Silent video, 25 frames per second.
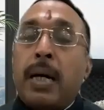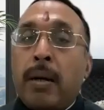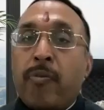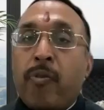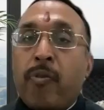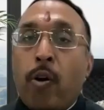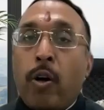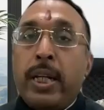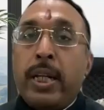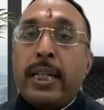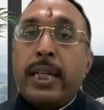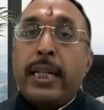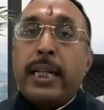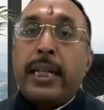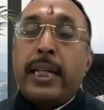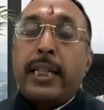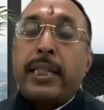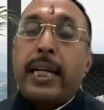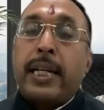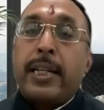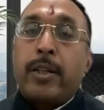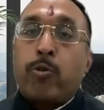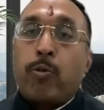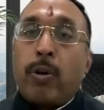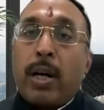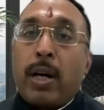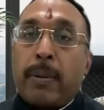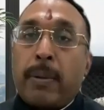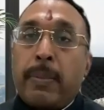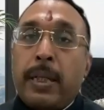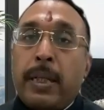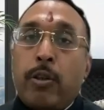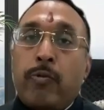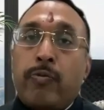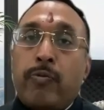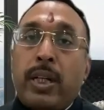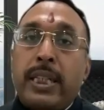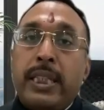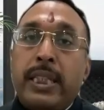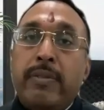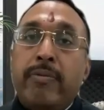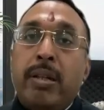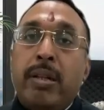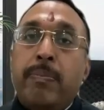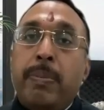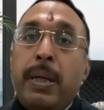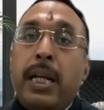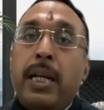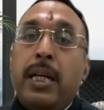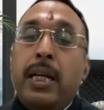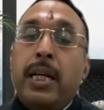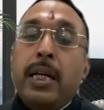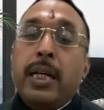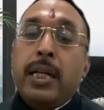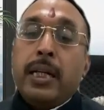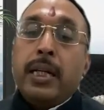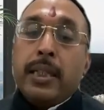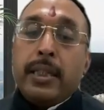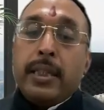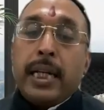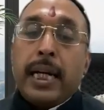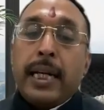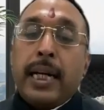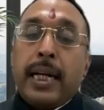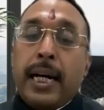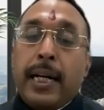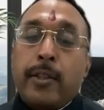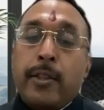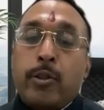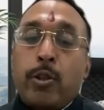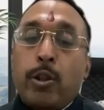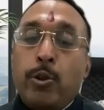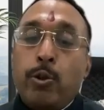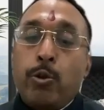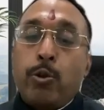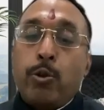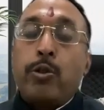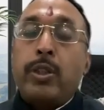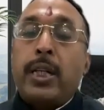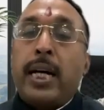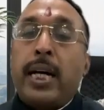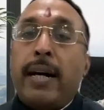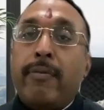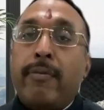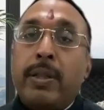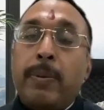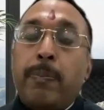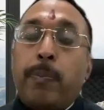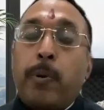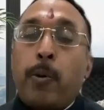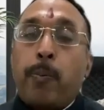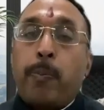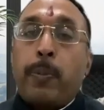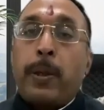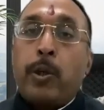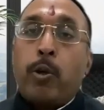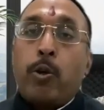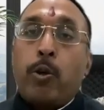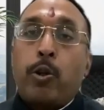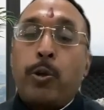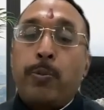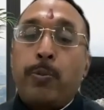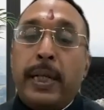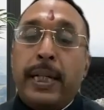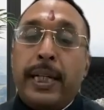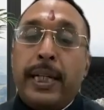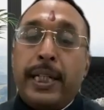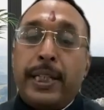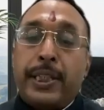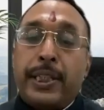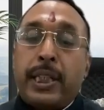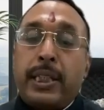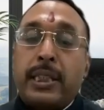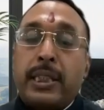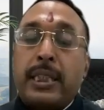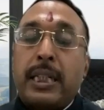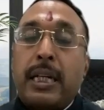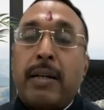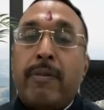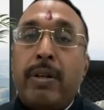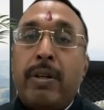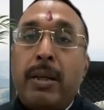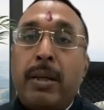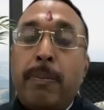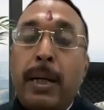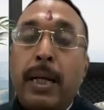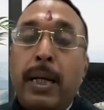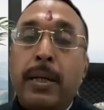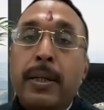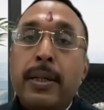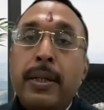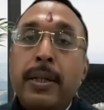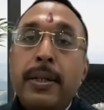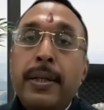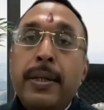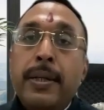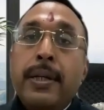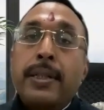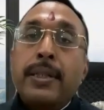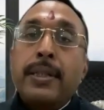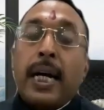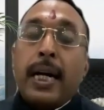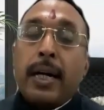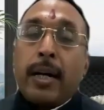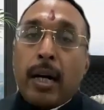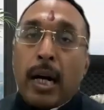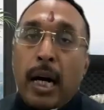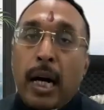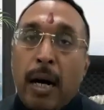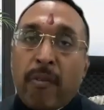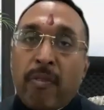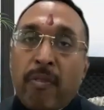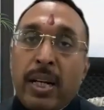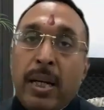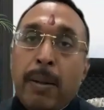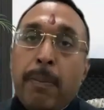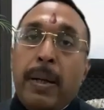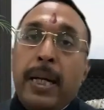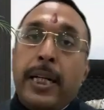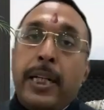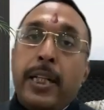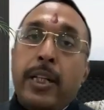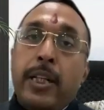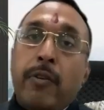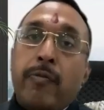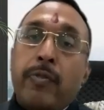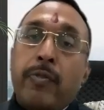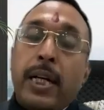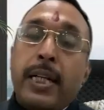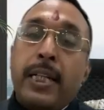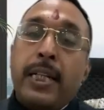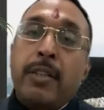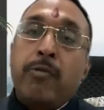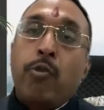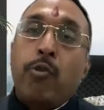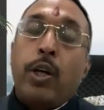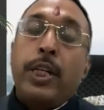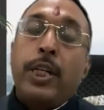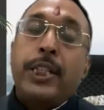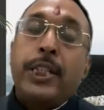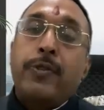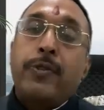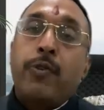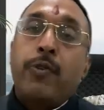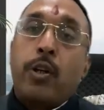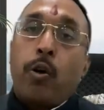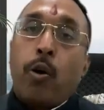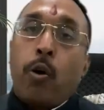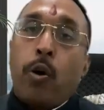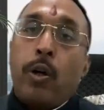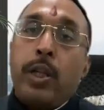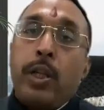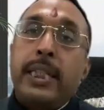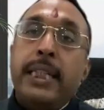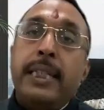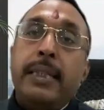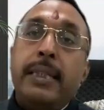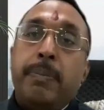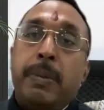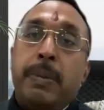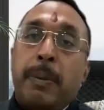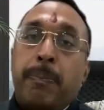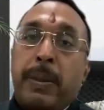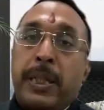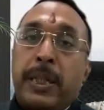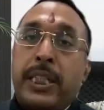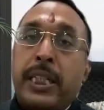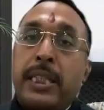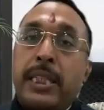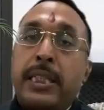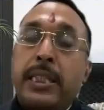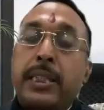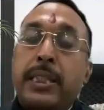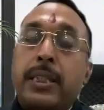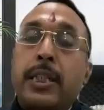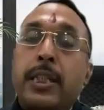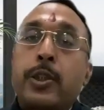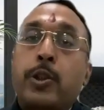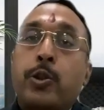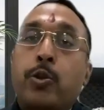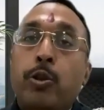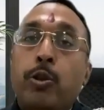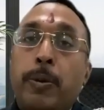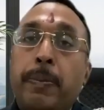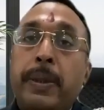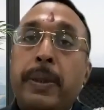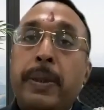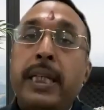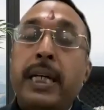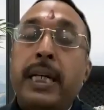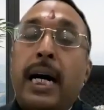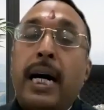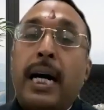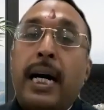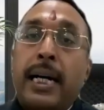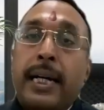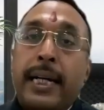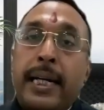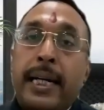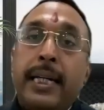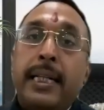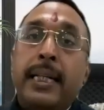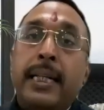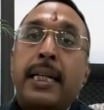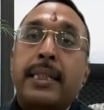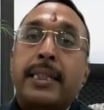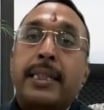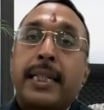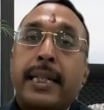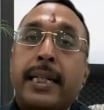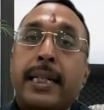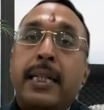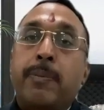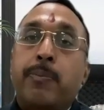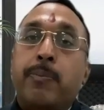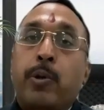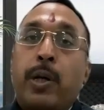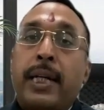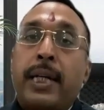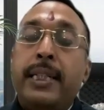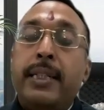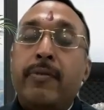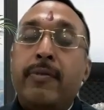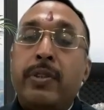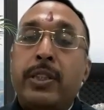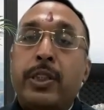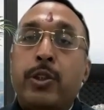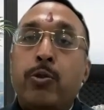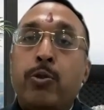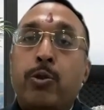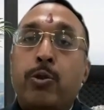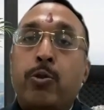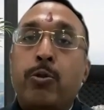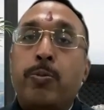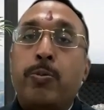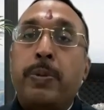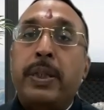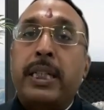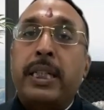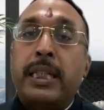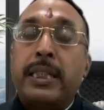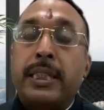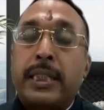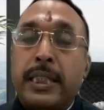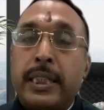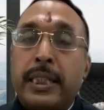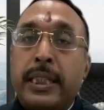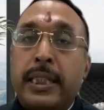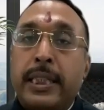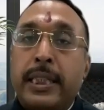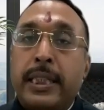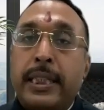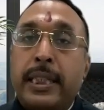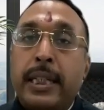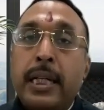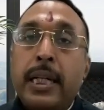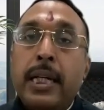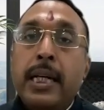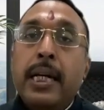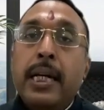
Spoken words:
falling under the requirement of the e-way bill, then also you should have the proper documentations available. The availability of the invoice for all the purchases should be again a second point which you should be considering